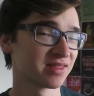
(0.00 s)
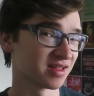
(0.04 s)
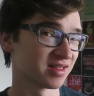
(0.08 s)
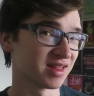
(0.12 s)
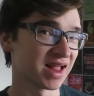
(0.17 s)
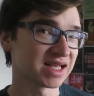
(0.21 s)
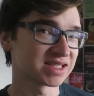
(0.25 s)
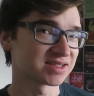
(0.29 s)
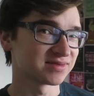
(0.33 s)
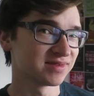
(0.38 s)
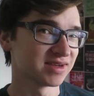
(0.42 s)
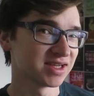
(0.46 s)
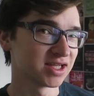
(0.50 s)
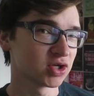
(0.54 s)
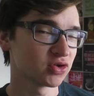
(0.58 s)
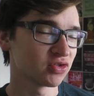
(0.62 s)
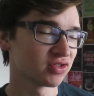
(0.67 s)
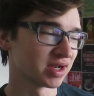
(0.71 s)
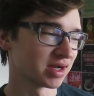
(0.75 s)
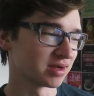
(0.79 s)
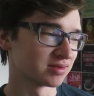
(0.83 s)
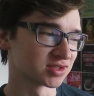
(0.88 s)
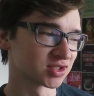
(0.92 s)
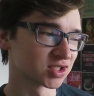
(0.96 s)
the last video
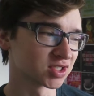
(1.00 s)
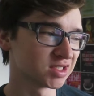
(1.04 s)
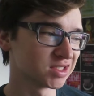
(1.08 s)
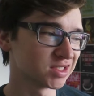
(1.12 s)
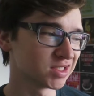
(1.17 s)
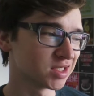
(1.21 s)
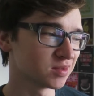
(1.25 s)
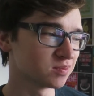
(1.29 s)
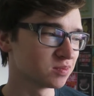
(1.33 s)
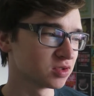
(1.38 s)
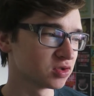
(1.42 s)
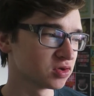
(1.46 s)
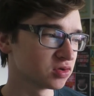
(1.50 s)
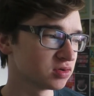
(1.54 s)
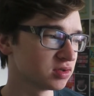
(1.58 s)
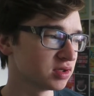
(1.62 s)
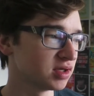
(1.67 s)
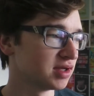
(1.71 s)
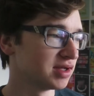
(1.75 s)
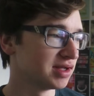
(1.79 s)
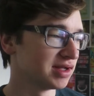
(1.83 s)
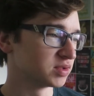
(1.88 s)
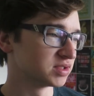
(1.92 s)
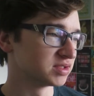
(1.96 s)
that I was gonna upload,
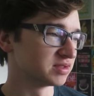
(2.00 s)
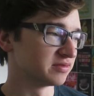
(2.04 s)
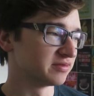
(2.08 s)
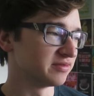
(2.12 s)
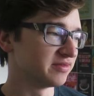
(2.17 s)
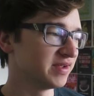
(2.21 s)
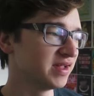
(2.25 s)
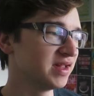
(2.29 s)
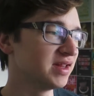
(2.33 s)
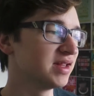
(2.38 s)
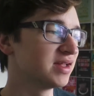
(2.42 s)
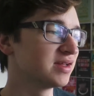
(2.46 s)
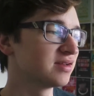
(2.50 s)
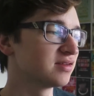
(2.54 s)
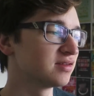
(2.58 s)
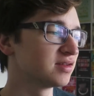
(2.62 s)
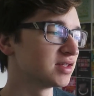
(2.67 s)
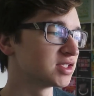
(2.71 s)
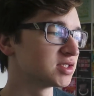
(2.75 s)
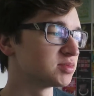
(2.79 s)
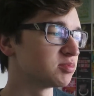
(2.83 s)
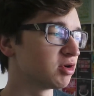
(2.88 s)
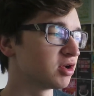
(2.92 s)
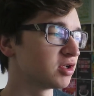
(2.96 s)
I wasn't feeling
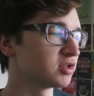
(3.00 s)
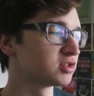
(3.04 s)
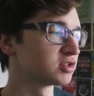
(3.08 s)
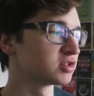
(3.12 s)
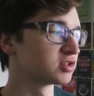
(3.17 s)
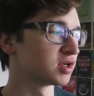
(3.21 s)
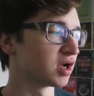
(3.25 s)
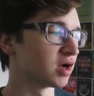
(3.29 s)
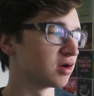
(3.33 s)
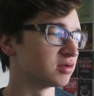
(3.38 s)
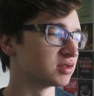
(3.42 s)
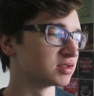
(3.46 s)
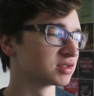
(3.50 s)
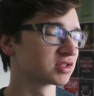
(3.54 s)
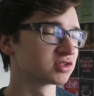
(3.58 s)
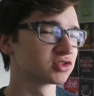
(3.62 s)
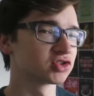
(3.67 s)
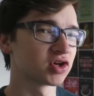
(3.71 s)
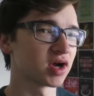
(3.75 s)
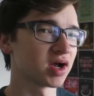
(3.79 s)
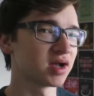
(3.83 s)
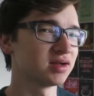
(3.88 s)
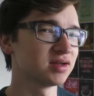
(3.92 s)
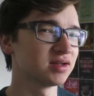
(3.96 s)
as much. I was
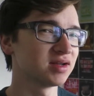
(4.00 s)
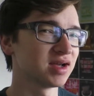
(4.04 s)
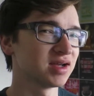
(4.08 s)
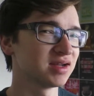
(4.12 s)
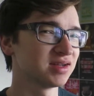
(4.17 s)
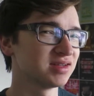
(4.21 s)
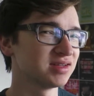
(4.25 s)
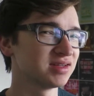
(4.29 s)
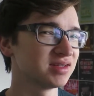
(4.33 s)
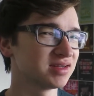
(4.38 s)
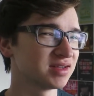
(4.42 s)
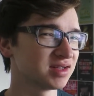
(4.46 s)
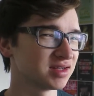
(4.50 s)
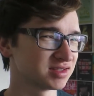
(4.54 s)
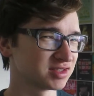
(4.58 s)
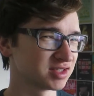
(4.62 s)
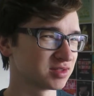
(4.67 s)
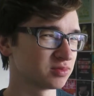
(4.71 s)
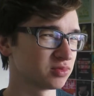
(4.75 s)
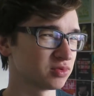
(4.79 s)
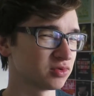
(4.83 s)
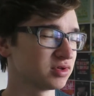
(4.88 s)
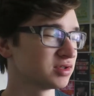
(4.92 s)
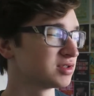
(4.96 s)
trying to edit it at
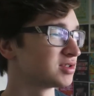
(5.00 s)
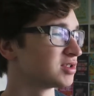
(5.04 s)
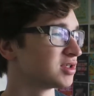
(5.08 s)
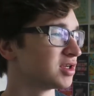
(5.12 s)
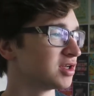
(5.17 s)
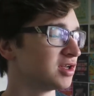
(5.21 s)
some point.